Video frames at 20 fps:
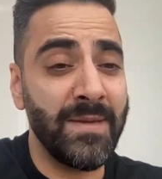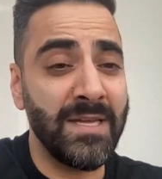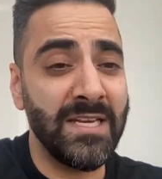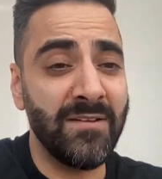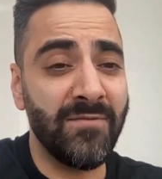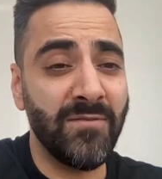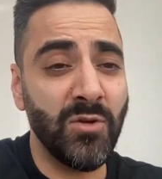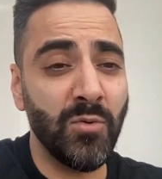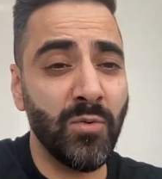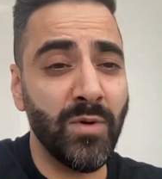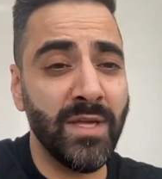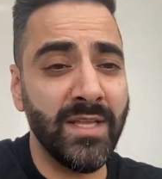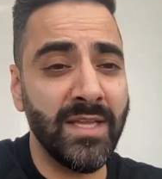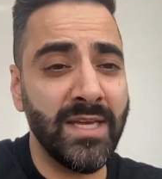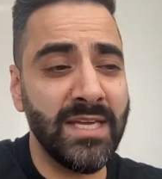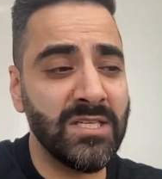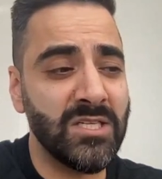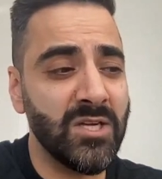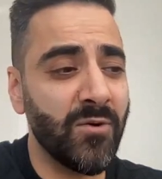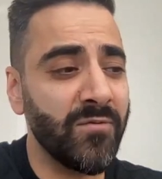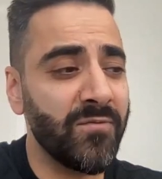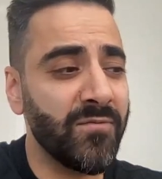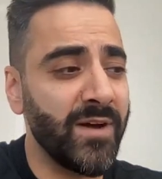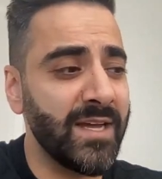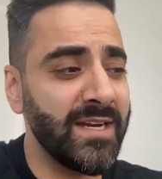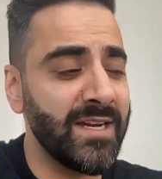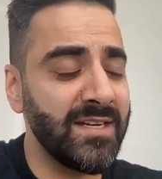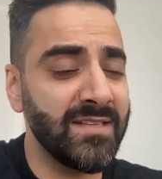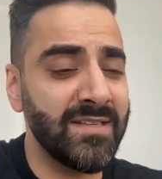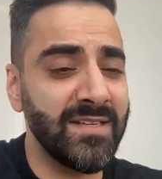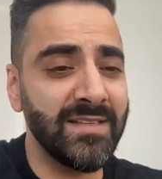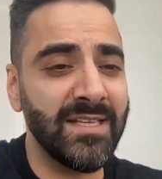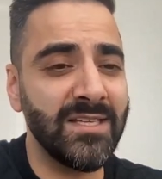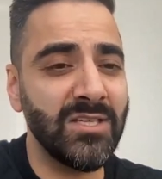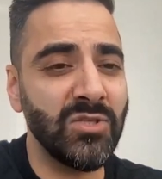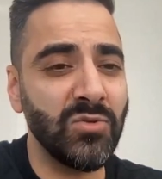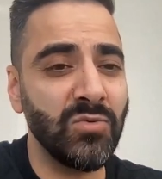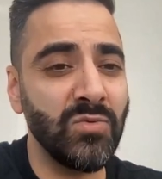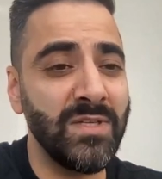I mean, if you really don't find anything that